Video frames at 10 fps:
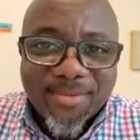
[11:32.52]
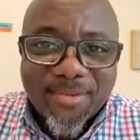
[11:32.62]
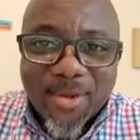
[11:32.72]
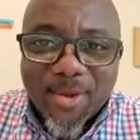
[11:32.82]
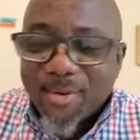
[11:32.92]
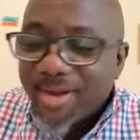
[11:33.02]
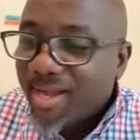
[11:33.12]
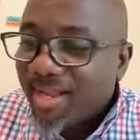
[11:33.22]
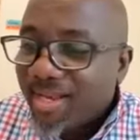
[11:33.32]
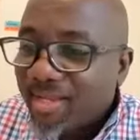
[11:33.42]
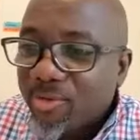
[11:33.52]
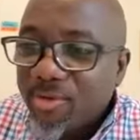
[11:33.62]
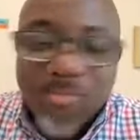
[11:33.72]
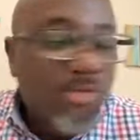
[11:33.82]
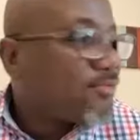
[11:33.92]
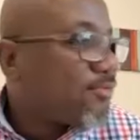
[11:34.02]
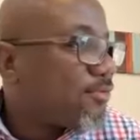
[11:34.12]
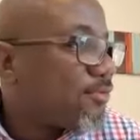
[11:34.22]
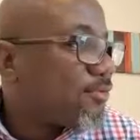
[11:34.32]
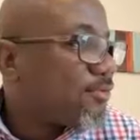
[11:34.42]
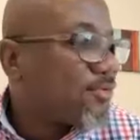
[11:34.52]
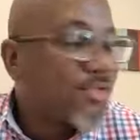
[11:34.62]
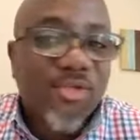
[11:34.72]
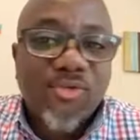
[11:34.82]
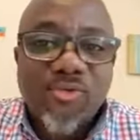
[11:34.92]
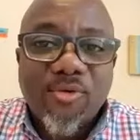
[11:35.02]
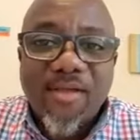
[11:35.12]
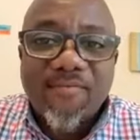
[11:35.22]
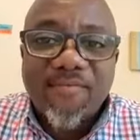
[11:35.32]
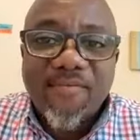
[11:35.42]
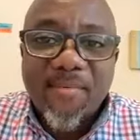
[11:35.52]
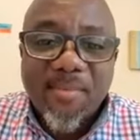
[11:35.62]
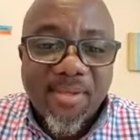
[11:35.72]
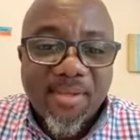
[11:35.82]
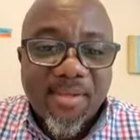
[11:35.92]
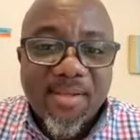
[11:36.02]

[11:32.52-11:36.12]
So uh, let's just move to Shiju and Femi.